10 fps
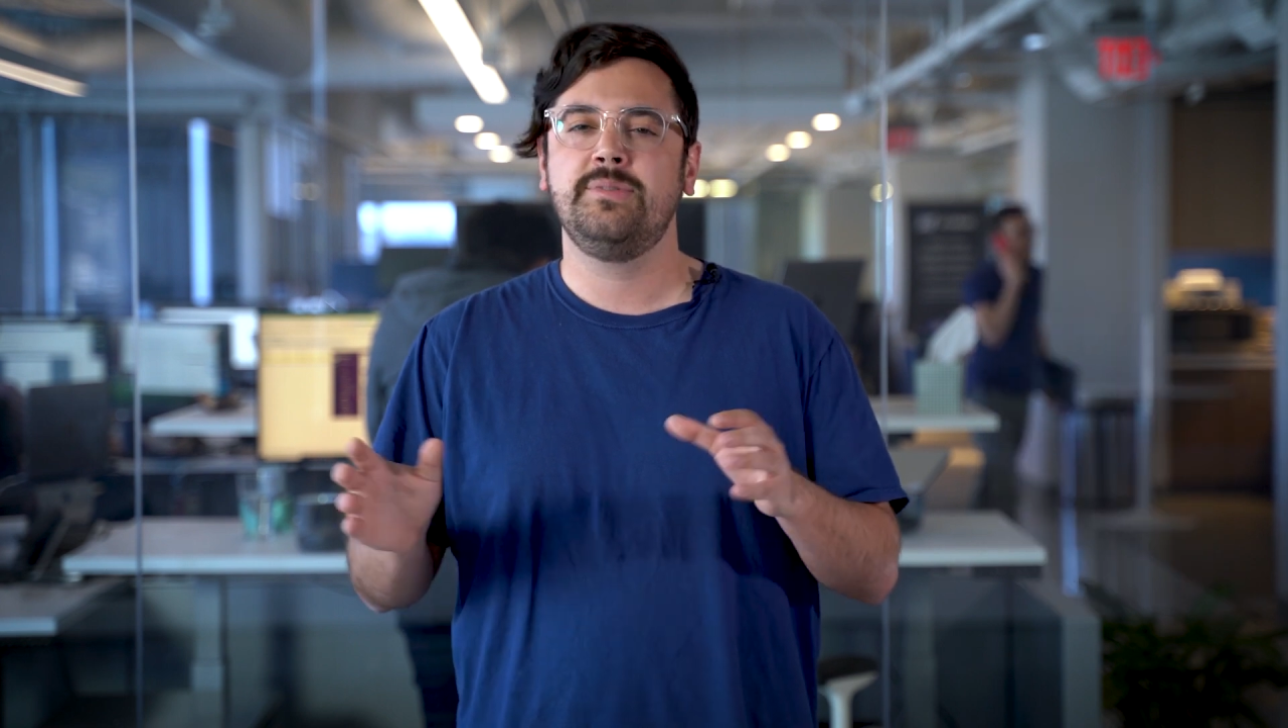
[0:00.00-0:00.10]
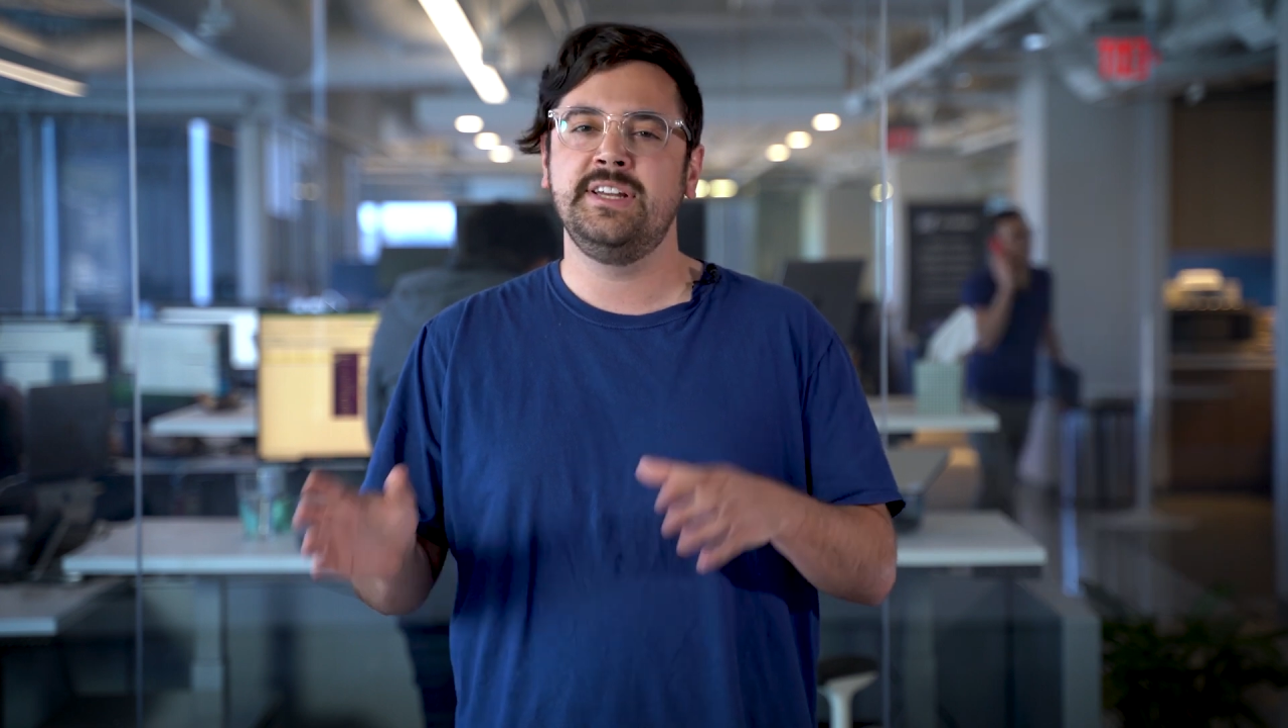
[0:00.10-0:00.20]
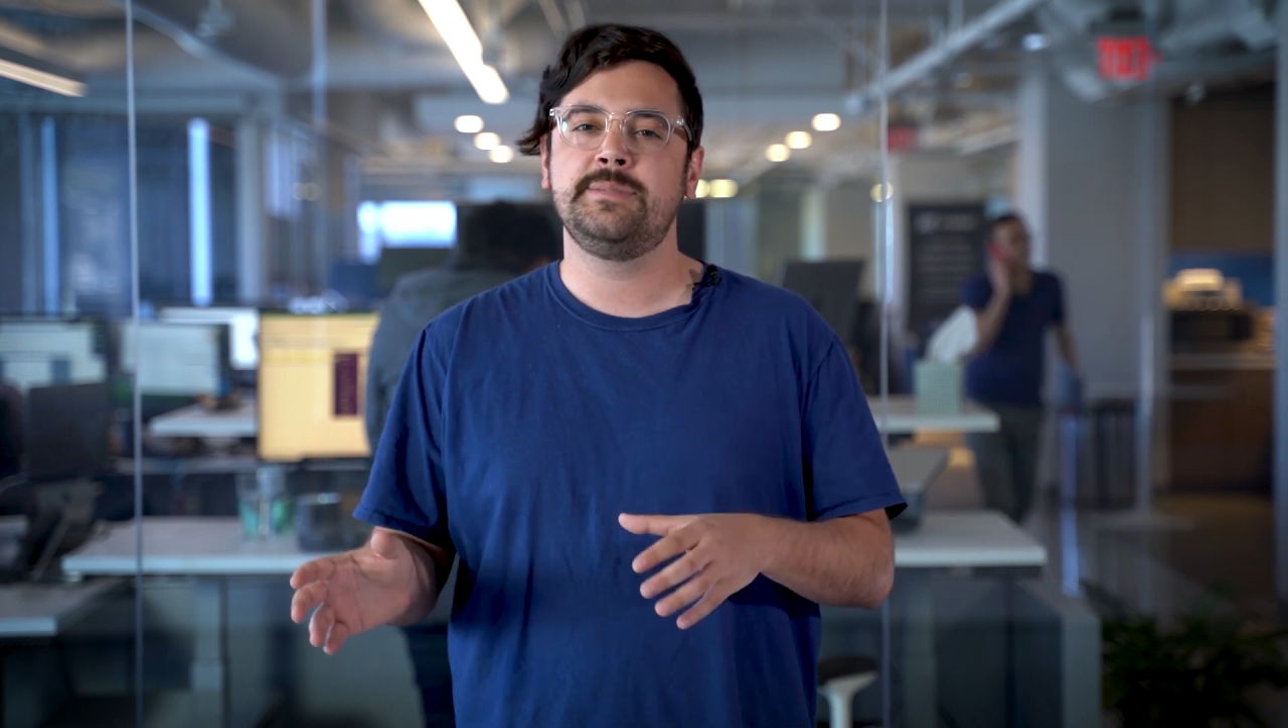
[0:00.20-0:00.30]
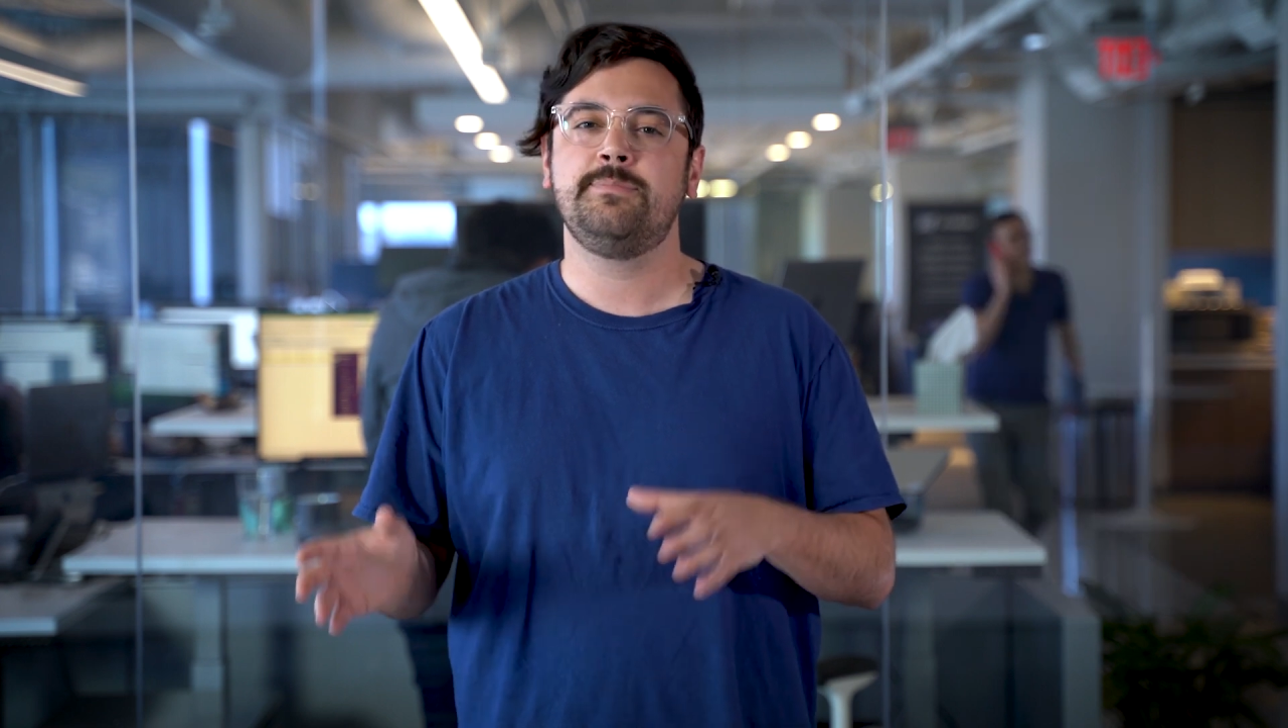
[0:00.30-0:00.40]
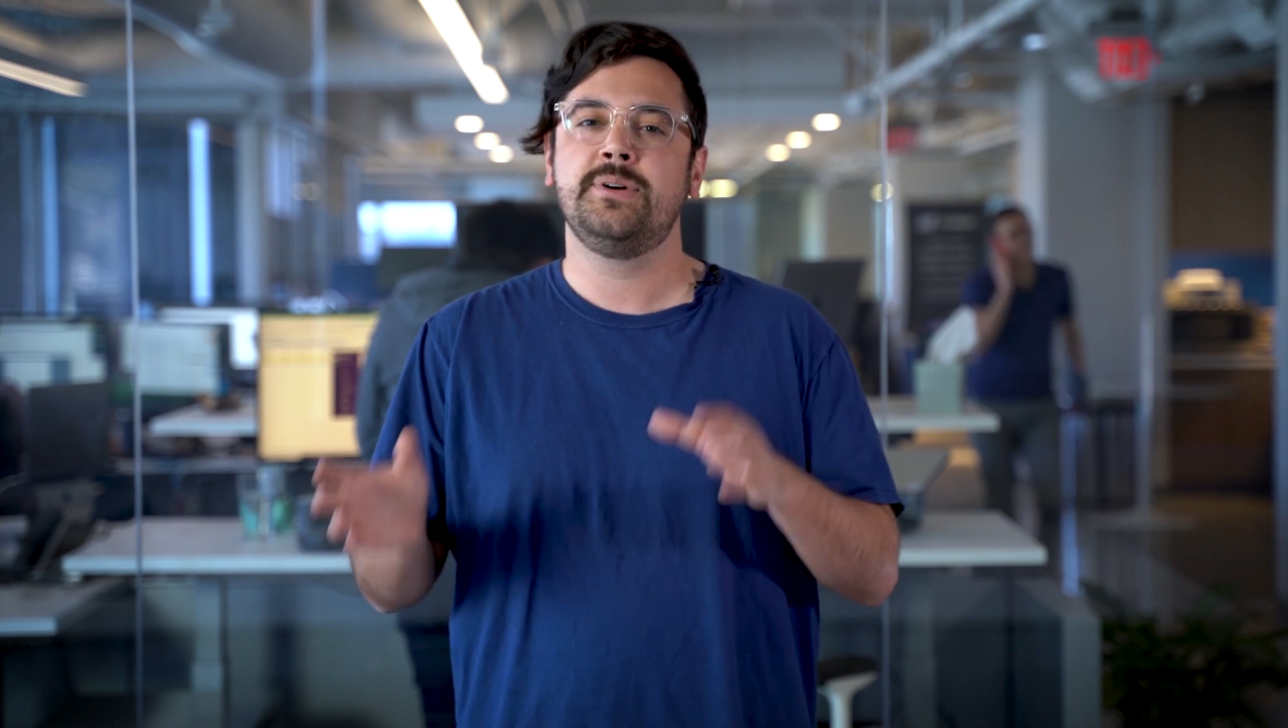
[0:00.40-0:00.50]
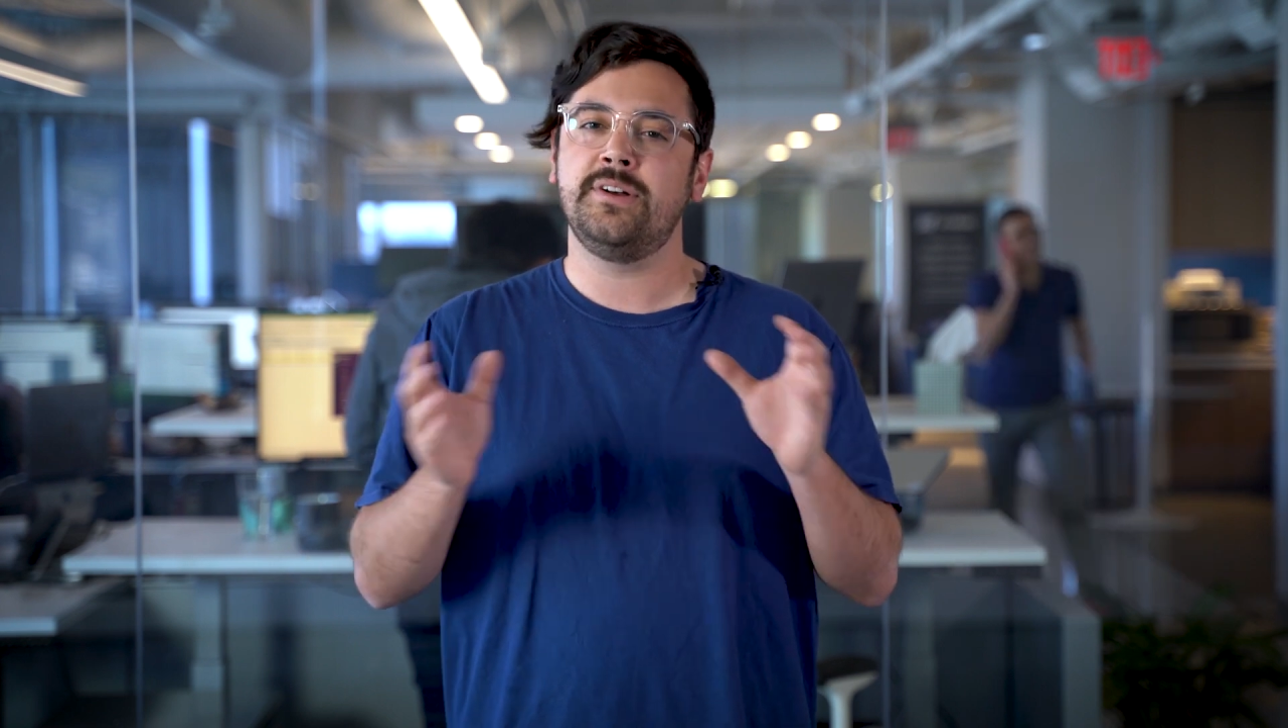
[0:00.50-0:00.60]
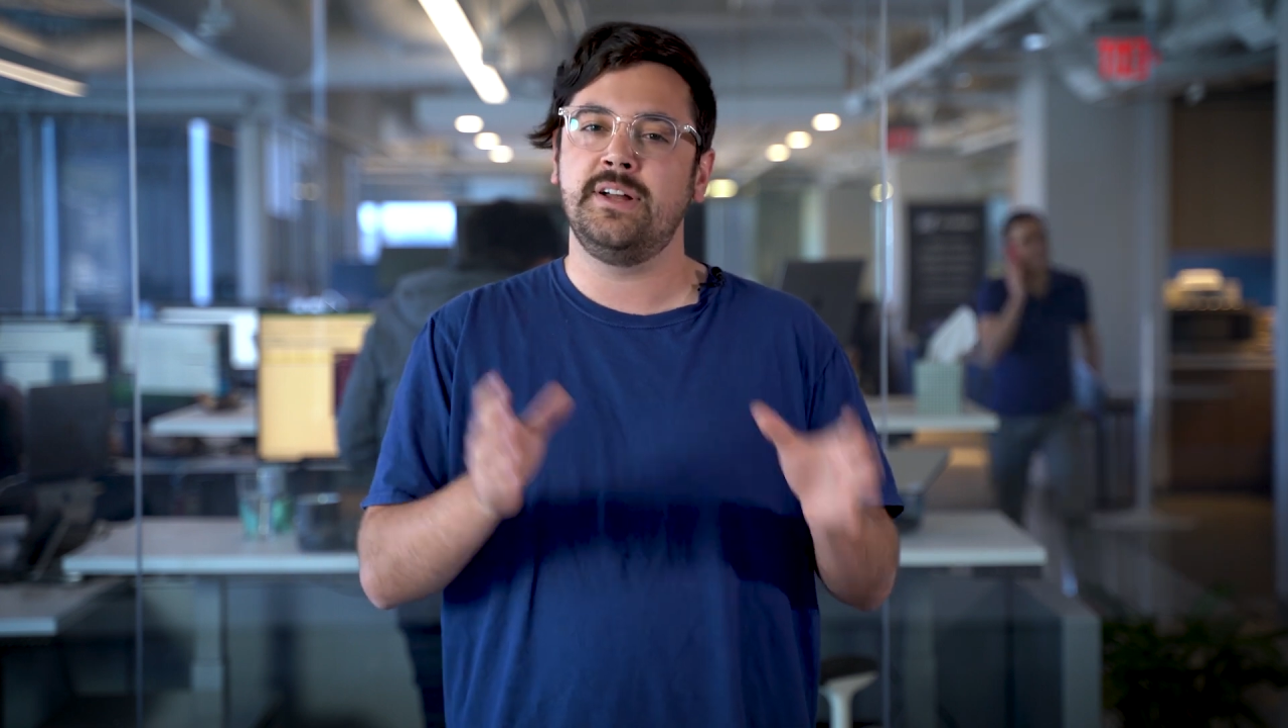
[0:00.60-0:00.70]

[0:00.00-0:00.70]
please put it